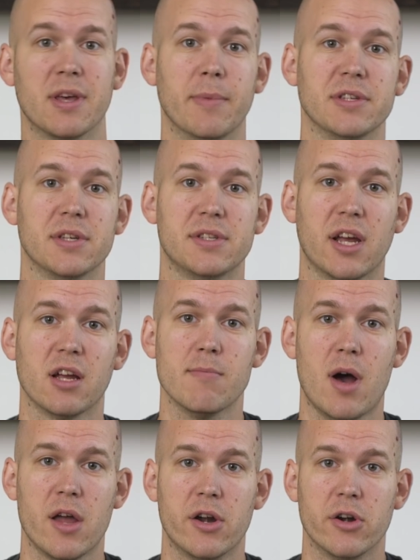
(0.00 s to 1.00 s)
them as a second
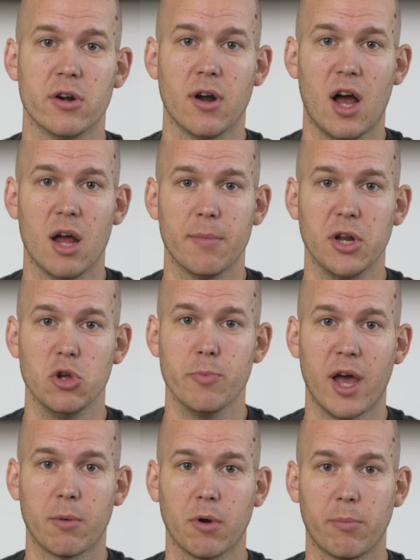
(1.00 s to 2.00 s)
monitor on my new
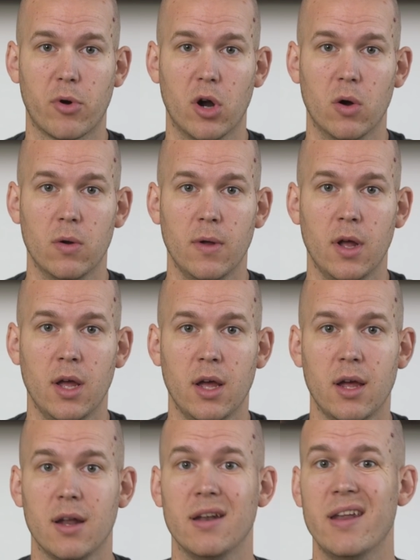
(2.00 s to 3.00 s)
MacBook Pro.
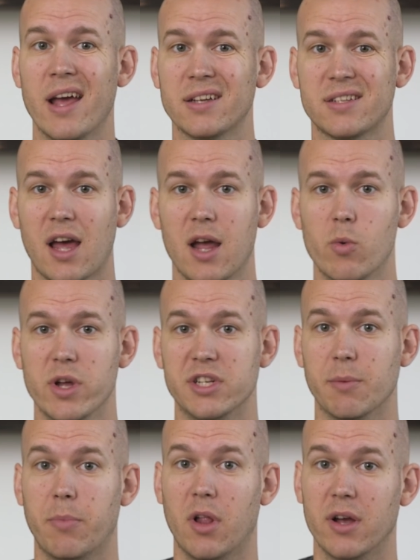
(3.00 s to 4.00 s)
Next, I went
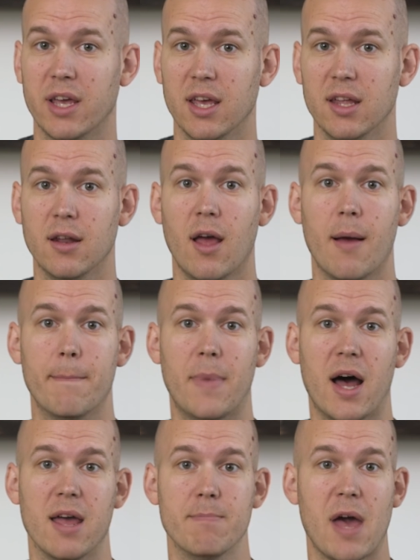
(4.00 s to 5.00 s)
to plug in
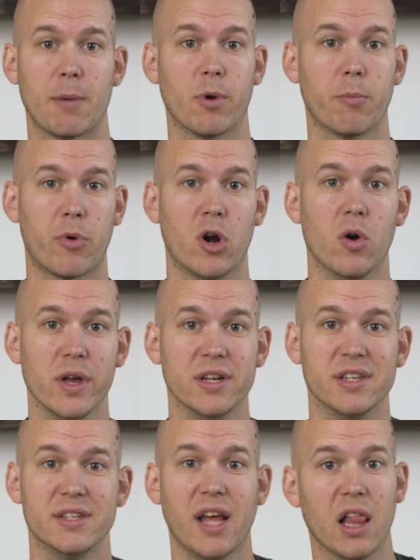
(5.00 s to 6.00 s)
my MacBook Pro
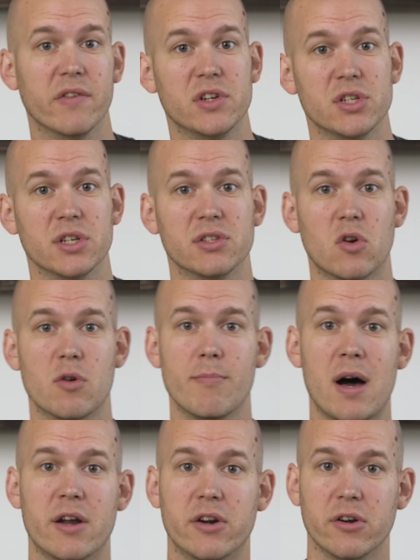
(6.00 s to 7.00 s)
into televisions or
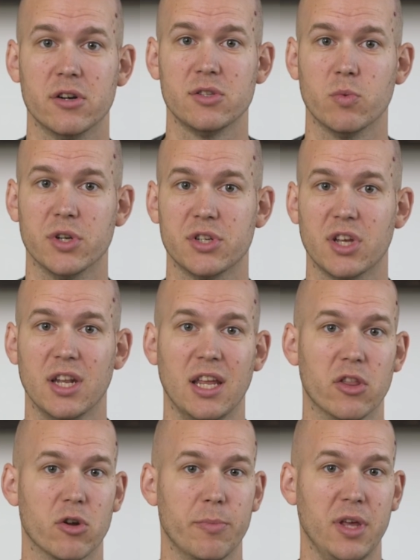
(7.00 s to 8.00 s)
monitors, which can
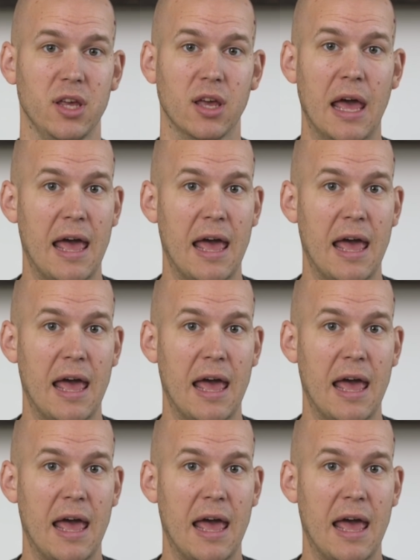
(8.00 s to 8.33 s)
either be